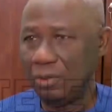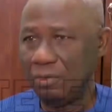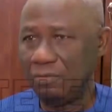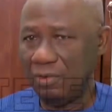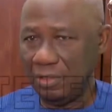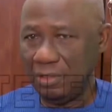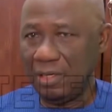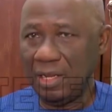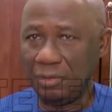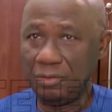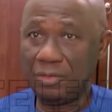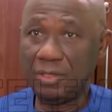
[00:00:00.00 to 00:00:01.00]
Firstly,
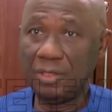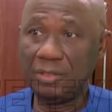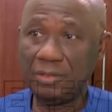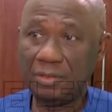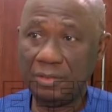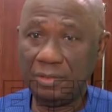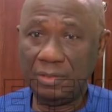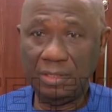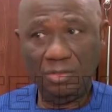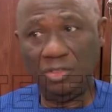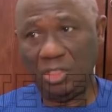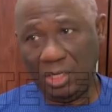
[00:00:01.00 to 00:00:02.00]
like you said,
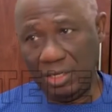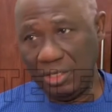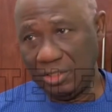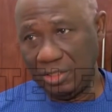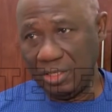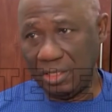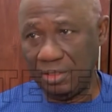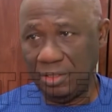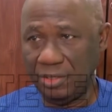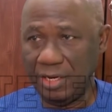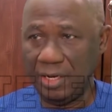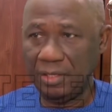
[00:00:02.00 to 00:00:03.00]
there's a challenge in that
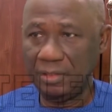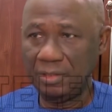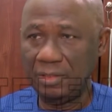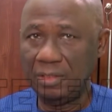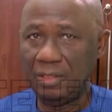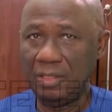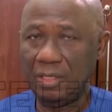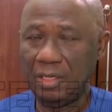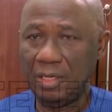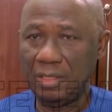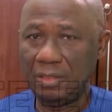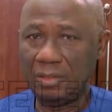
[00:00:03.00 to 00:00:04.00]
area,
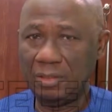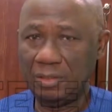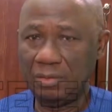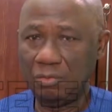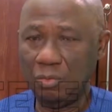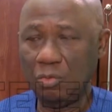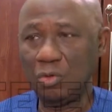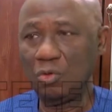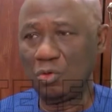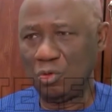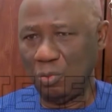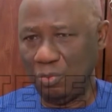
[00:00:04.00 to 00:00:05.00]
and we want to
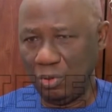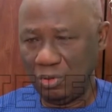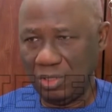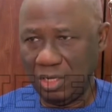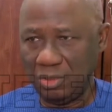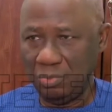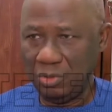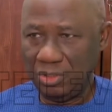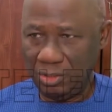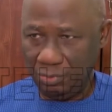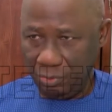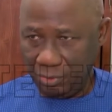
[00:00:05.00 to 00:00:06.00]
support as much
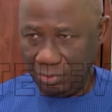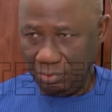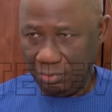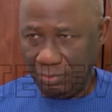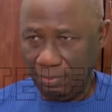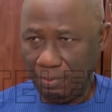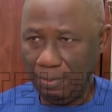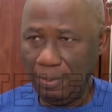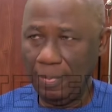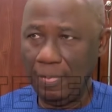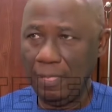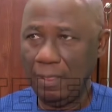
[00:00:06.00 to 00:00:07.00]
as possible.
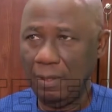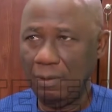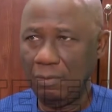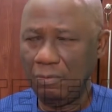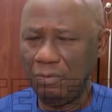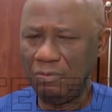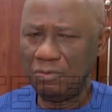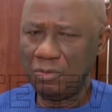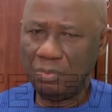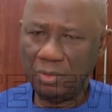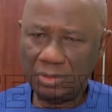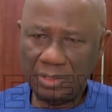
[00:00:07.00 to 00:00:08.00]
We've
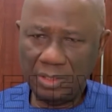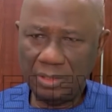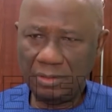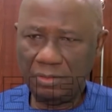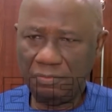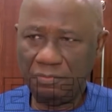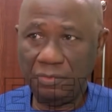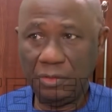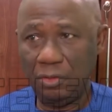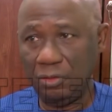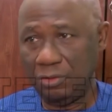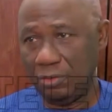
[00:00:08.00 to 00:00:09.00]
supported
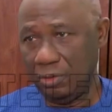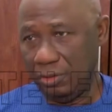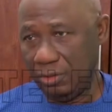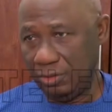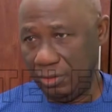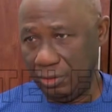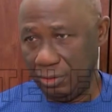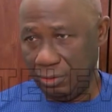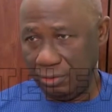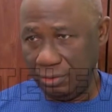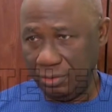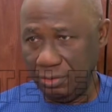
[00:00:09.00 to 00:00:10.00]
various
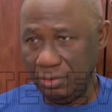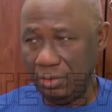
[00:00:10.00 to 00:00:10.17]
organizations.